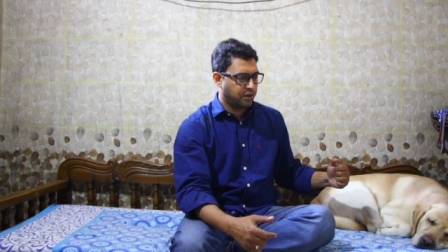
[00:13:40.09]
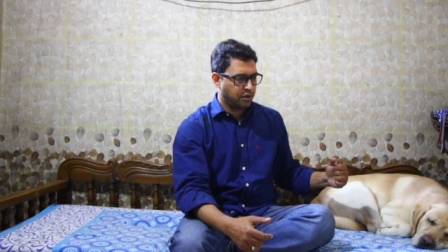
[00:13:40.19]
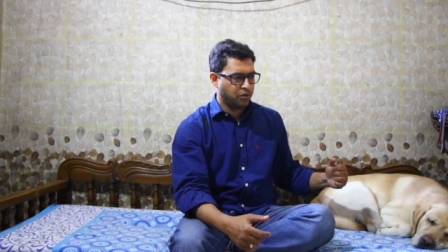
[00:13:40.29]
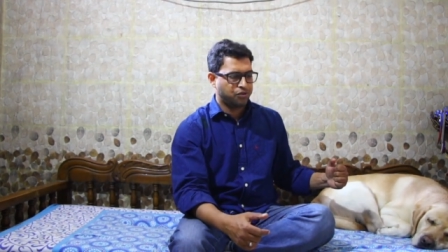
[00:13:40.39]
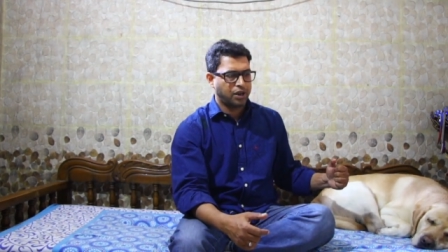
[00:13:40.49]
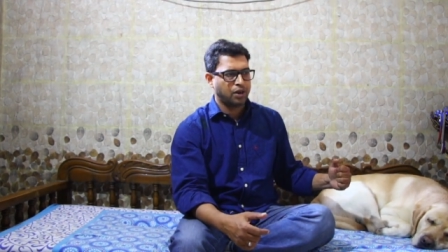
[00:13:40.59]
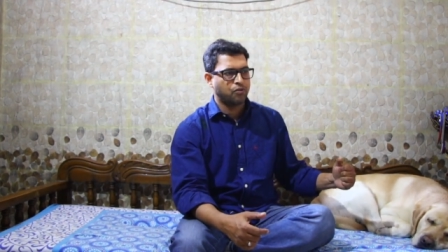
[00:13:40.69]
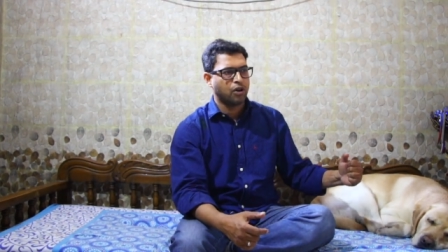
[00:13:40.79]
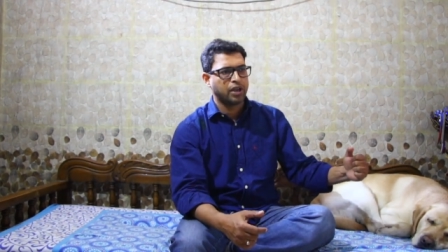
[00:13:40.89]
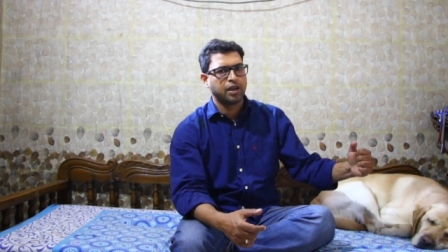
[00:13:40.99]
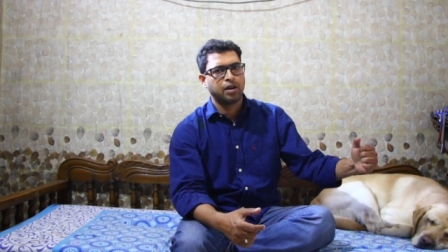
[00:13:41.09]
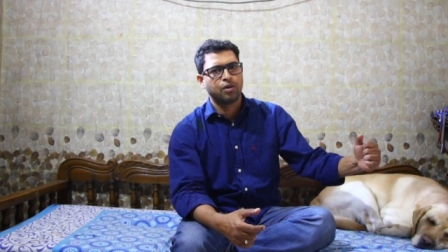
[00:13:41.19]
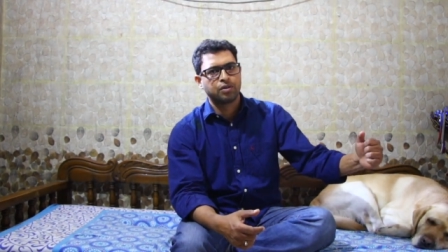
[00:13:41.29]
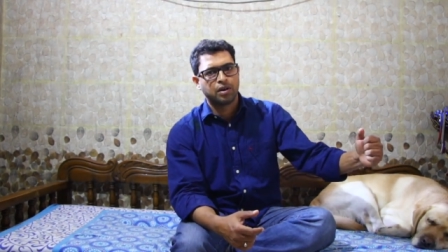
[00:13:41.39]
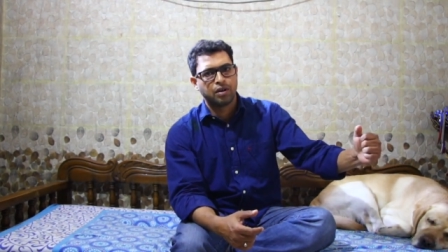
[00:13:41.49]
You start walking
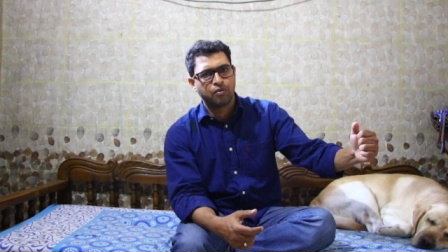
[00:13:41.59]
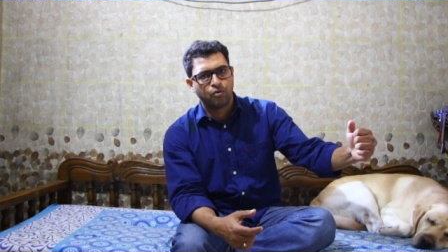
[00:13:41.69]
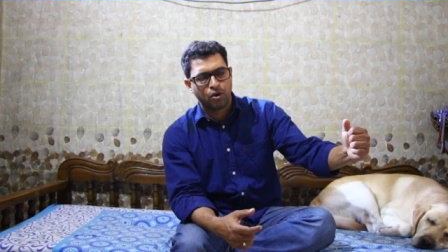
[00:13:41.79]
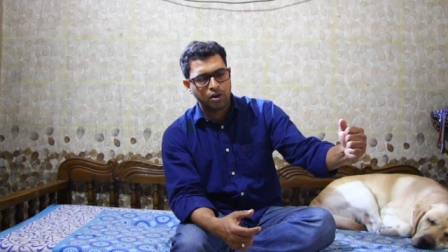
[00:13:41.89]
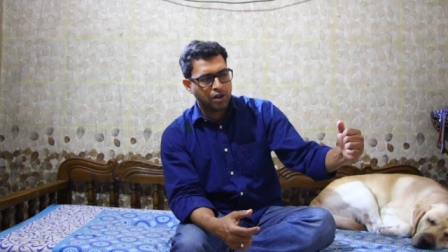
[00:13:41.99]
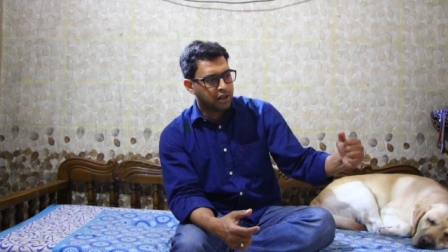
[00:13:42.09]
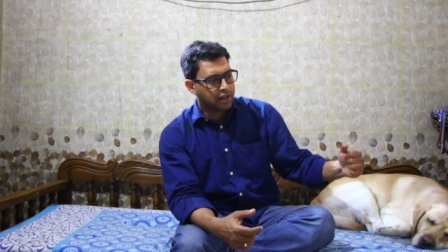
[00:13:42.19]
along the wall.